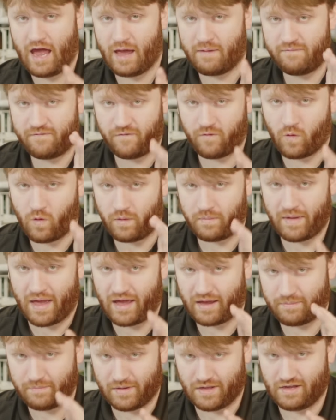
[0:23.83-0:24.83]
M4
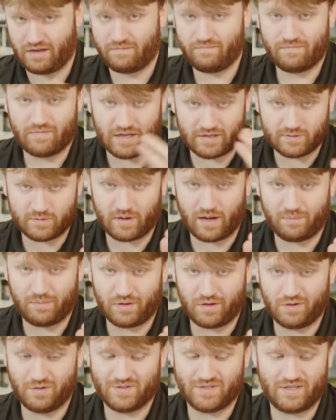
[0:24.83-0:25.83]
Mac Mini. That's what I've
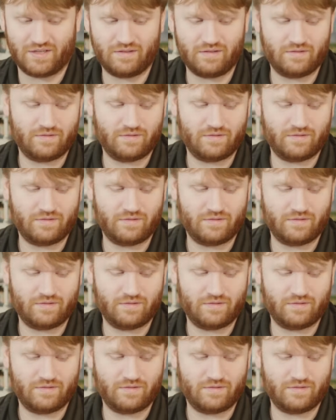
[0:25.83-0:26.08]
been using.